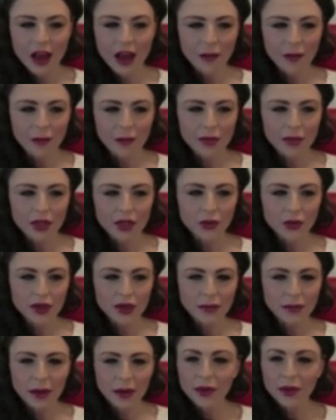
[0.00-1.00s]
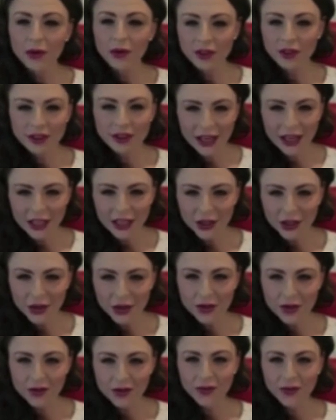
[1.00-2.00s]
Between my music that
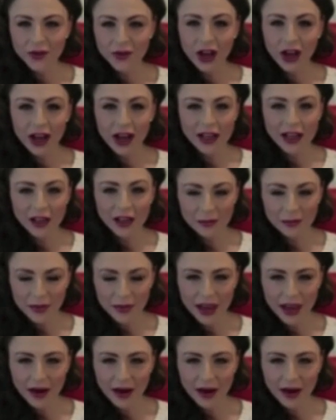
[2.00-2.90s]
I chose for Kyla,